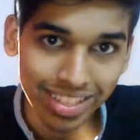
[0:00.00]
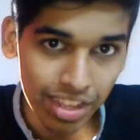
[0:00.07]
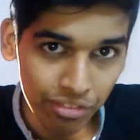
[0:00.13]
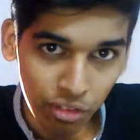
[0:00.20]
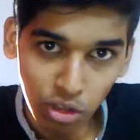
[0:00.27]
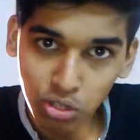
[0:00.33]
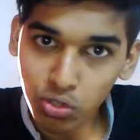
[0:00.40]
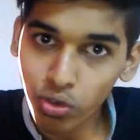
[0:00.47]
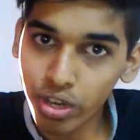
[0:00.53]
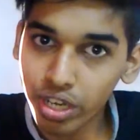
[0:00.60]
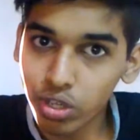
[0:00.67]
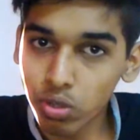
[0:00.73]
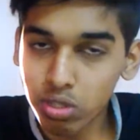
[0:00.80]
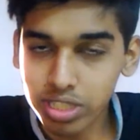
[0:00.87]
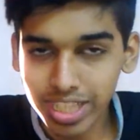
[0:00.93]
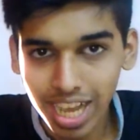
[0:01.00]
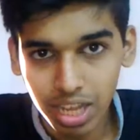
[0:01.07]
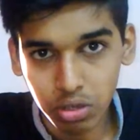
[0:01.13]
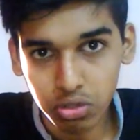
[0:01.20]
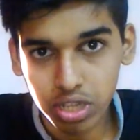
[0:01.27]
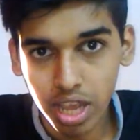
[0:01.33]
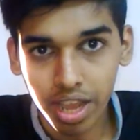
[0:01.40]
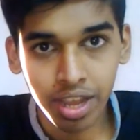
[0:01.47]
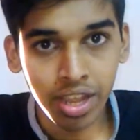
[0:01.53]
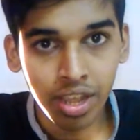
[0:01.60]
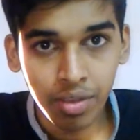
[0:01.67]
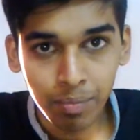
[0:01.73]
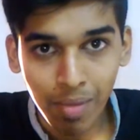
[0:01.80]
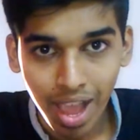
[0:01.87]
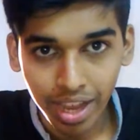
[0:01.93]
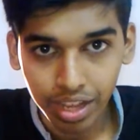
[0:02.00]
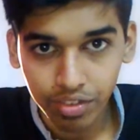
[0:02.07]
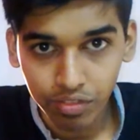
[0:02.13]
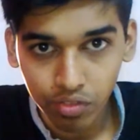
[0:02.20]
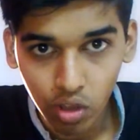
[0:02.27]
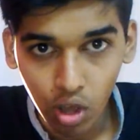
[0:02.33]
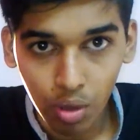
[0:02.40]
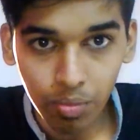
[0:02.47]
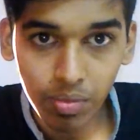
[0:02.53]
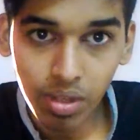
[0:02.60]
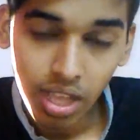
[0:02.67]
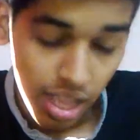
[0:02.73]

Their first scoring goals. Janus back in form.